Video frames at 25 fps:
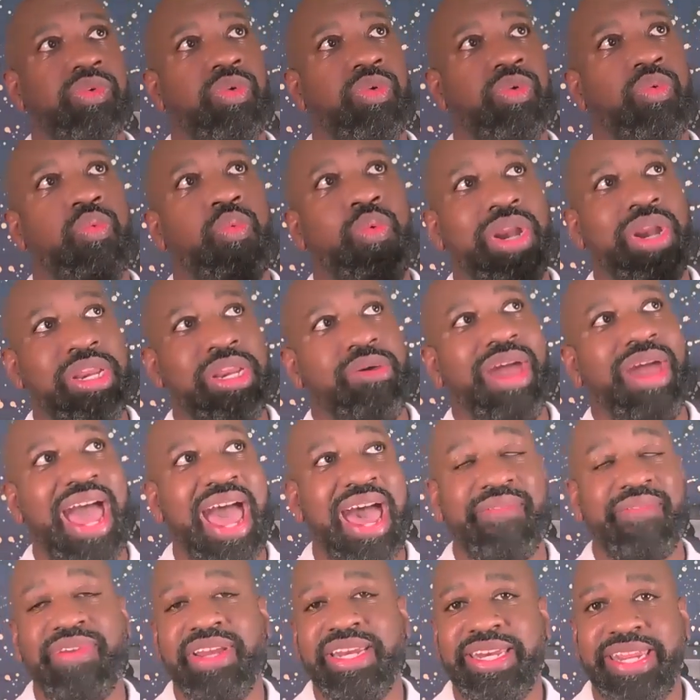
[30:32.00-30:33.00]
When you
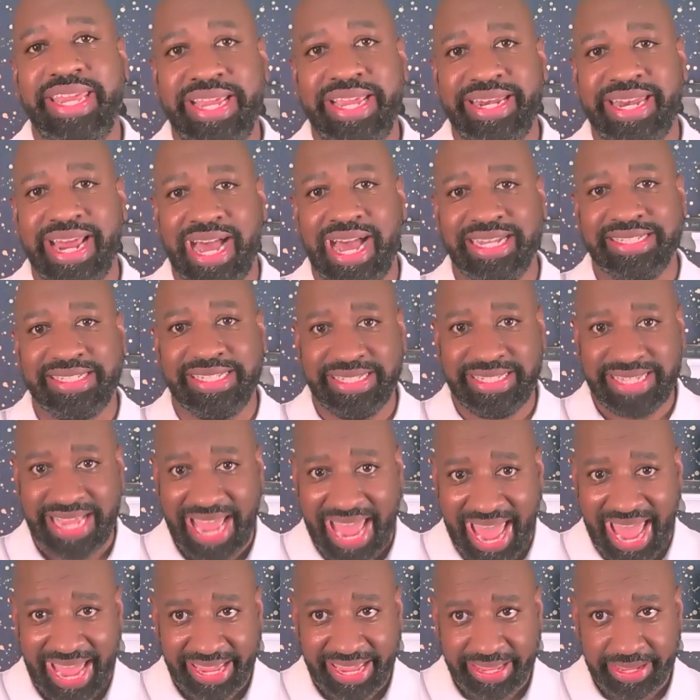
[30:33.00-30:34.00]
have a DDoS
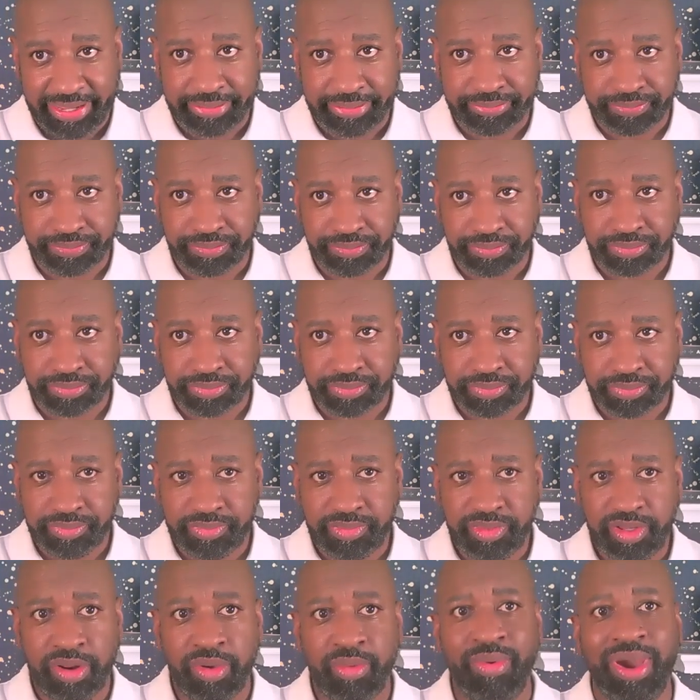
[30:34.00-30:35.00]
attack,
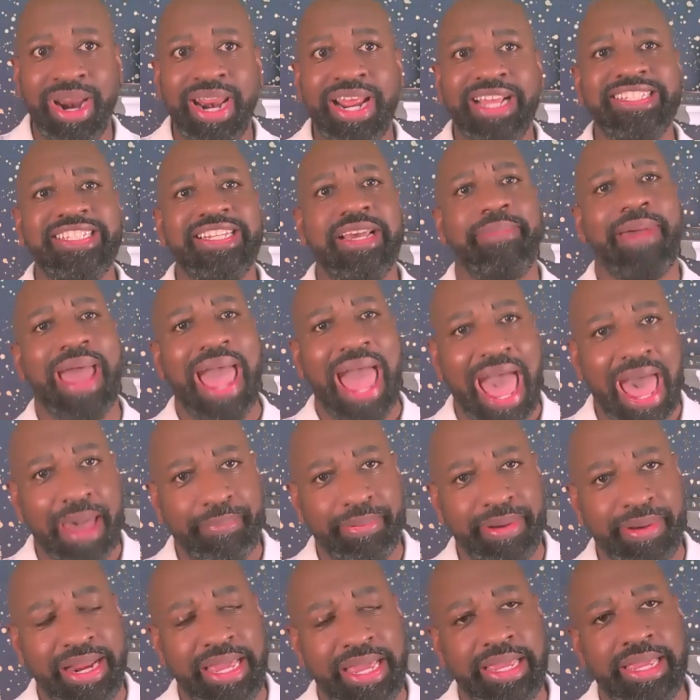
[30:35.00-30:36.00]
what ends up
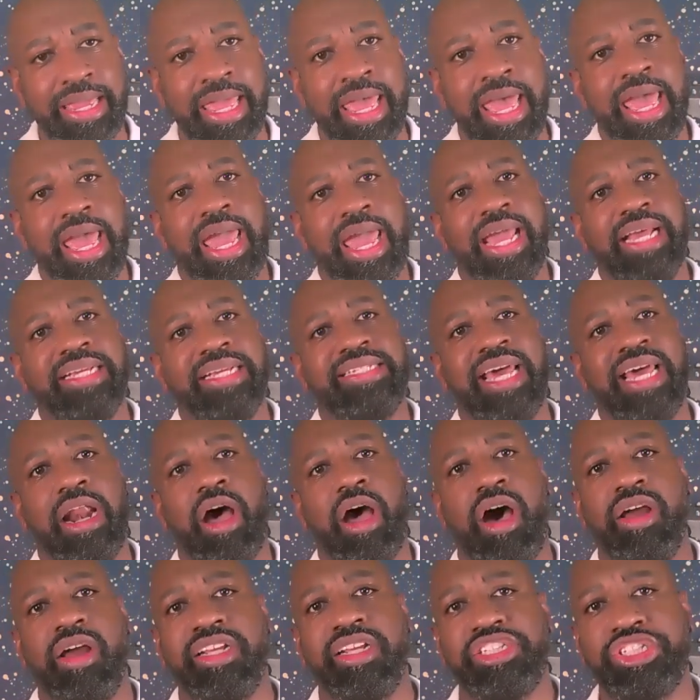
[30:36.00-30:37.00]
happening is that
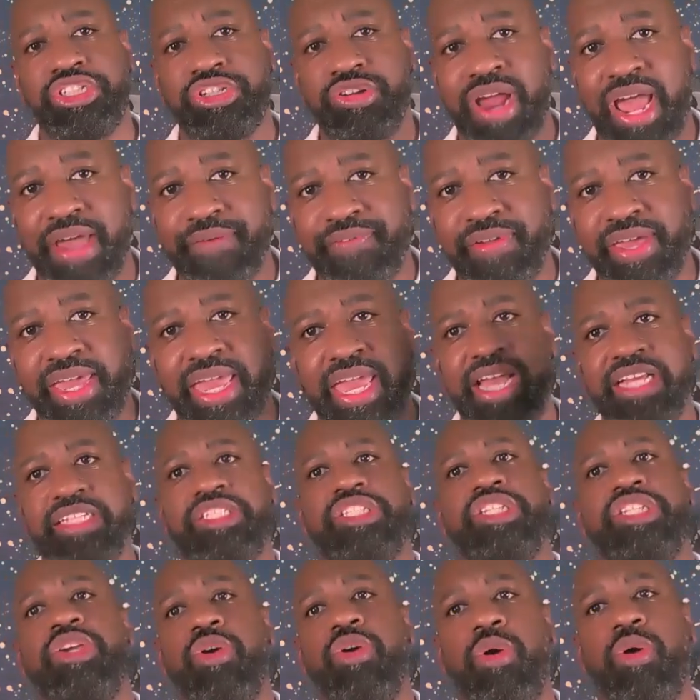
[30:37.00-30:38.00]
all this traffic
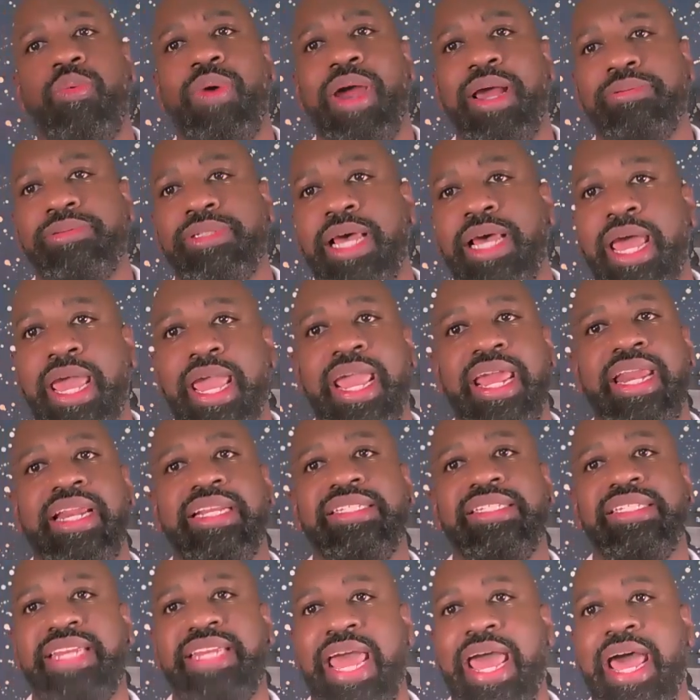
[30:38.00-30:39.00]
hits your website and
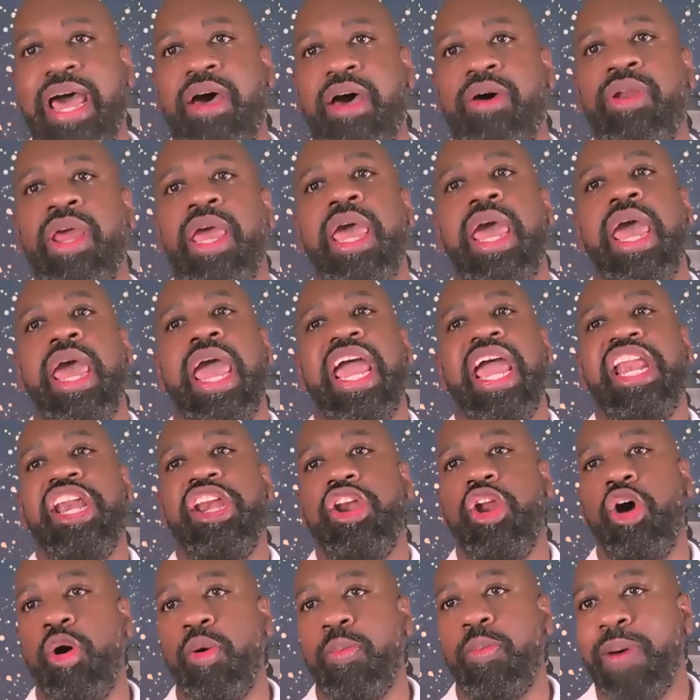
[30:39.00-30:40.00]
is down, and
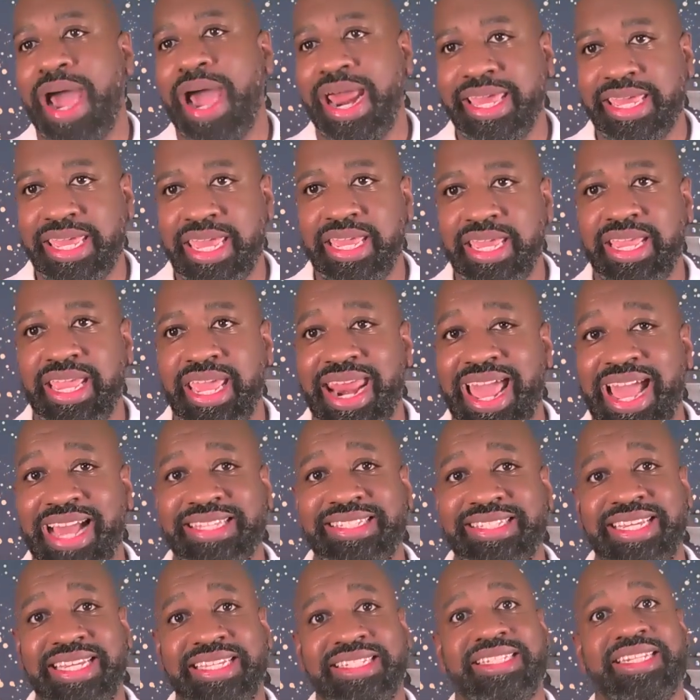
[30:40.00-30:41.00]
nobody can get
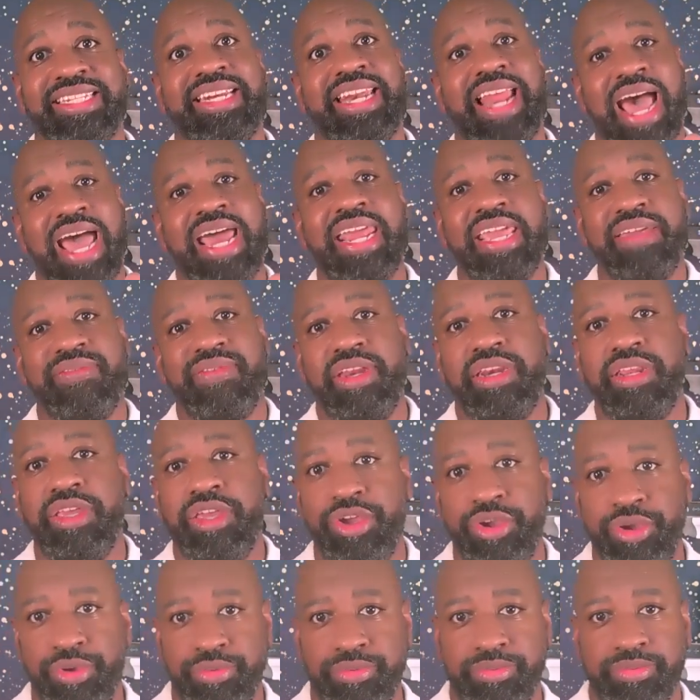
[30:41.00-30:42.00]
access, not even
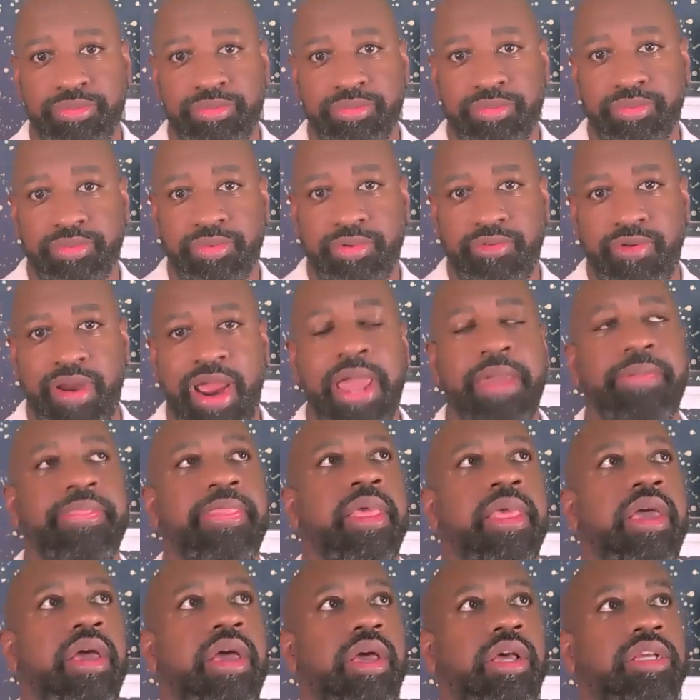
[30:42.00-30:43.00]
you, right?
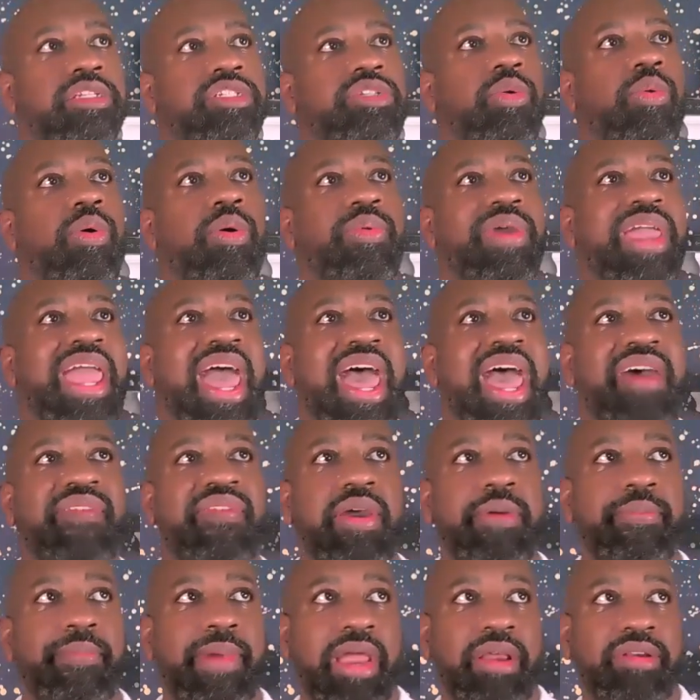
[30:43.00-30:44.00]
So what we have
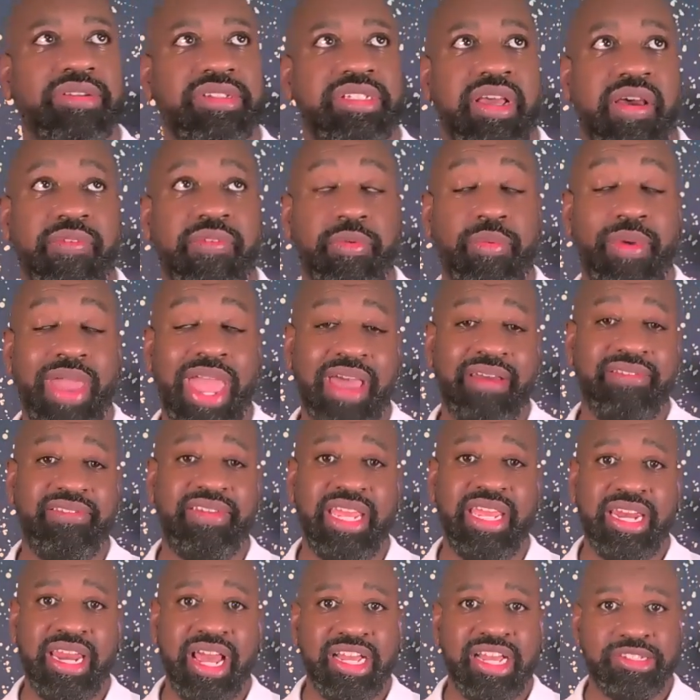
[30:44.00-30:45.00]
at Microsoft, we have
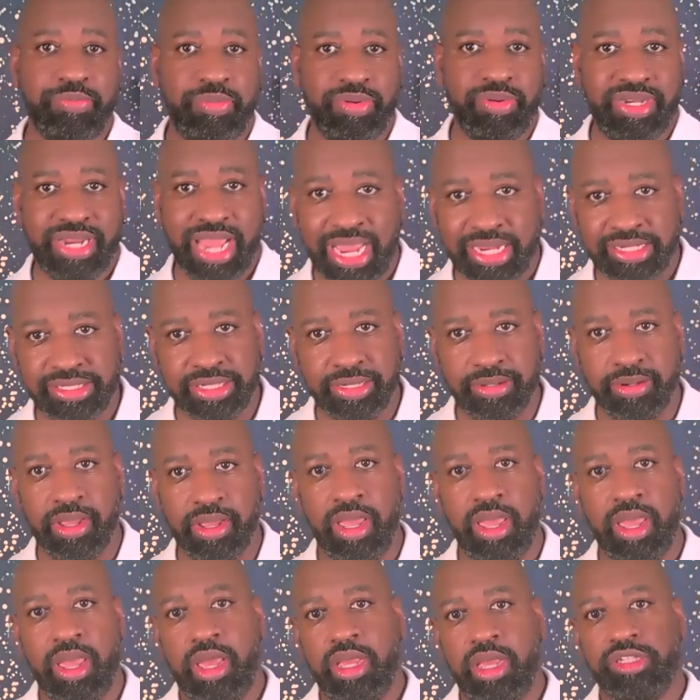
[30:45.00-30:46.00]
DDoS protection.
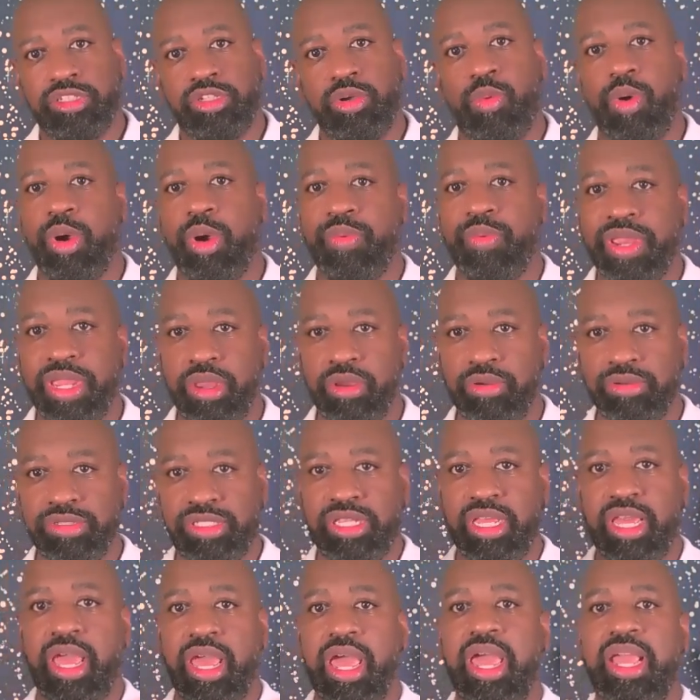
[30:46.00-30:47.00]
So where we use
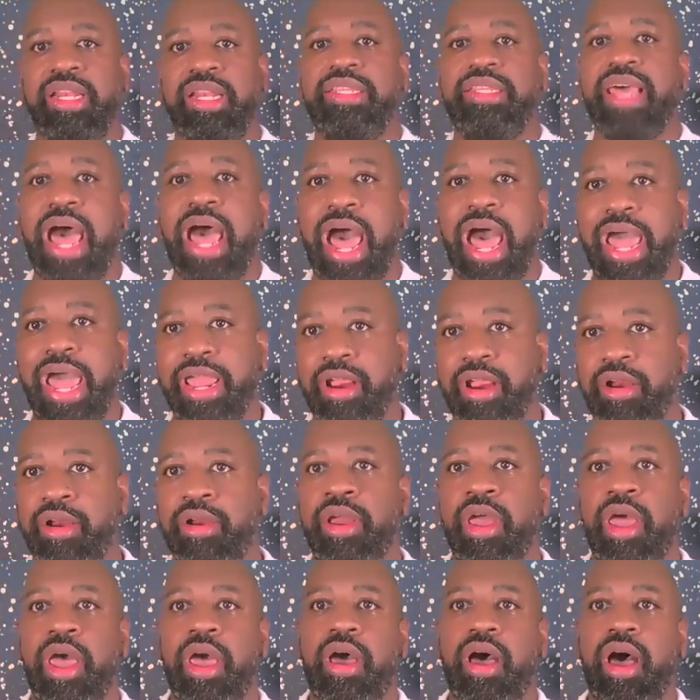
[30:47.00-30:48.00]
the
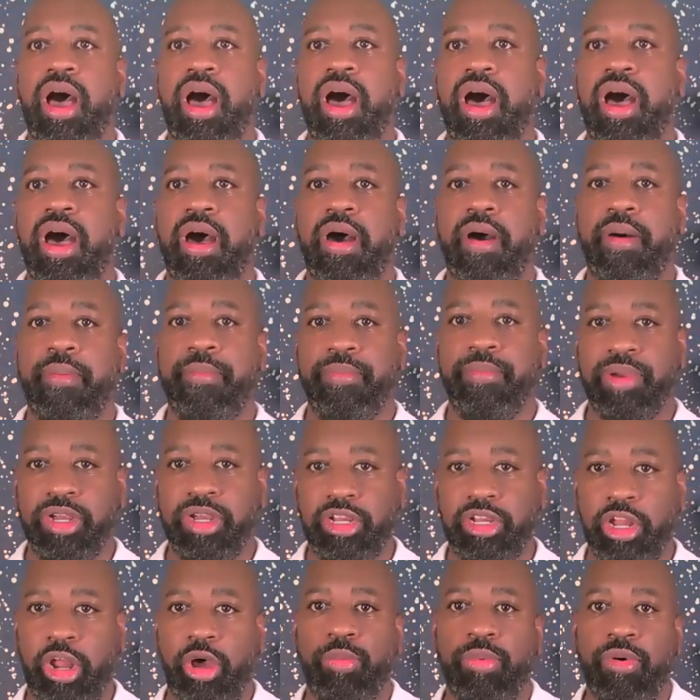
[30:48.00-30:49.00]
entire
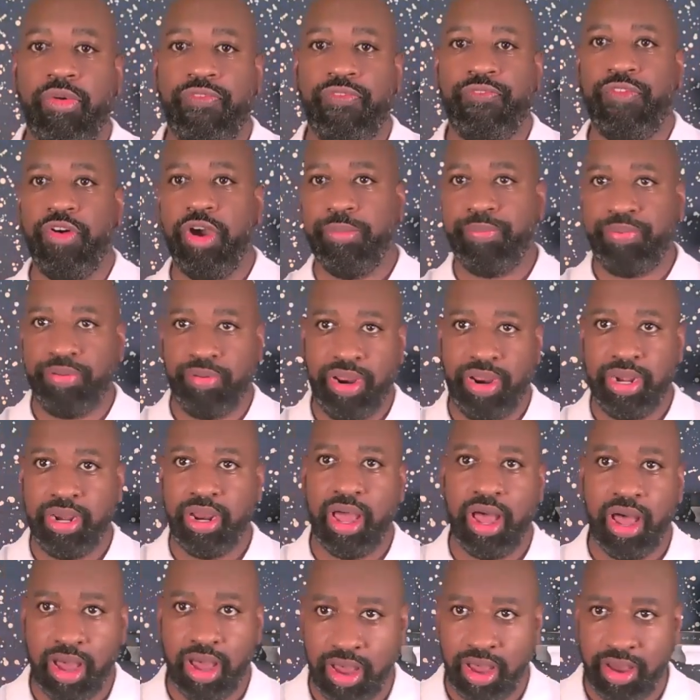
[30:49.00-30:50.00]
global footprint
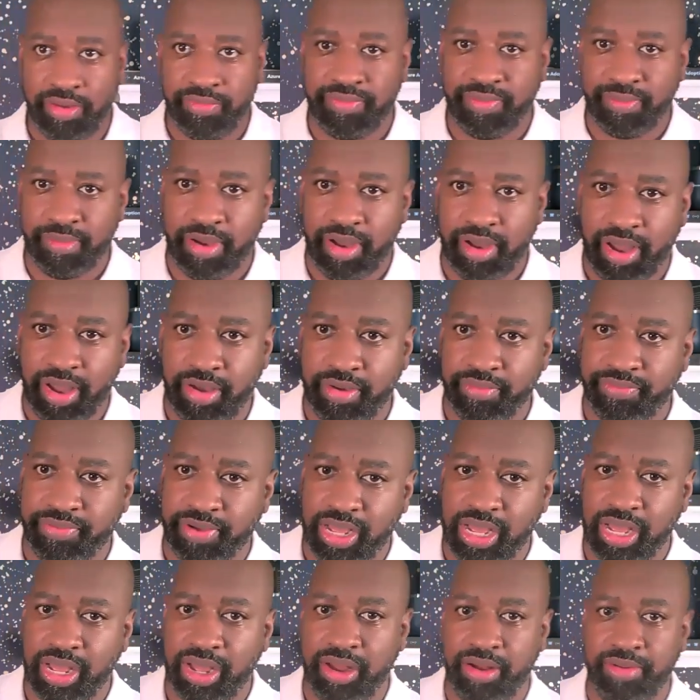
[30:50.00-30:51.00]
of
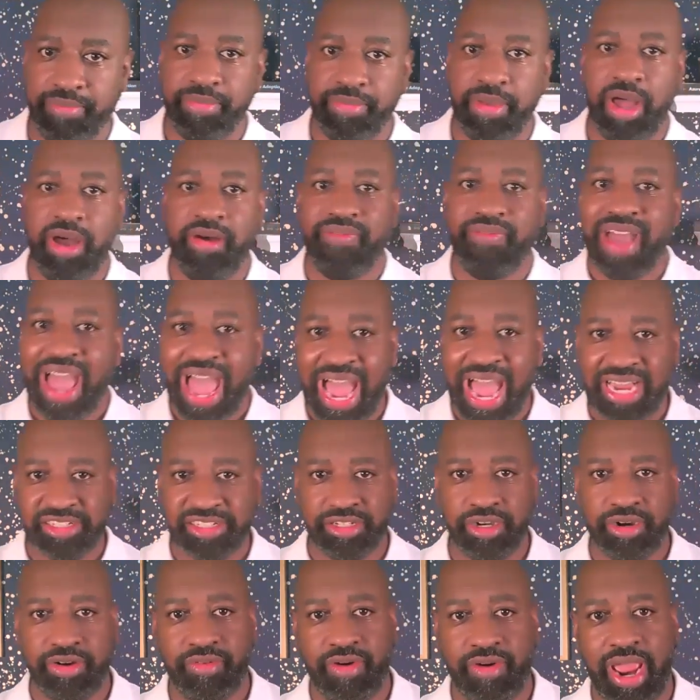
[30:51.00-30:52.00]

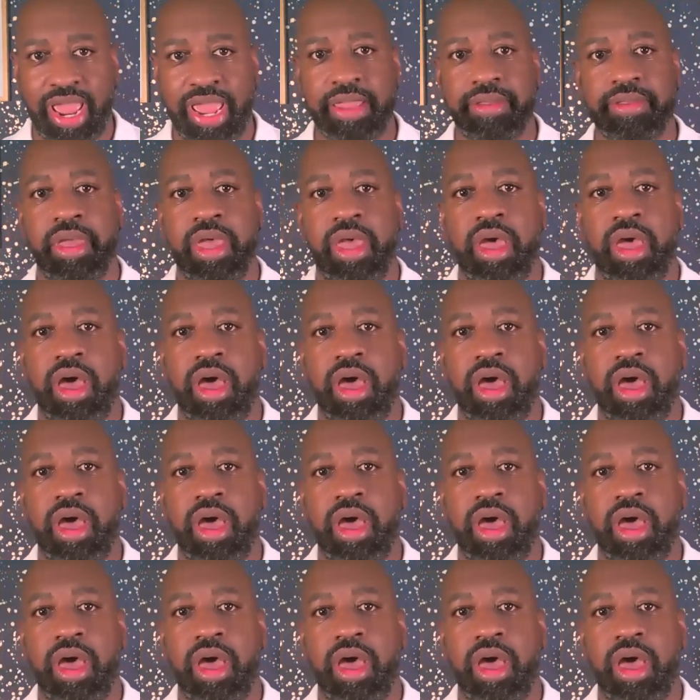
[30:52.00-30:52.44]
Azure, right?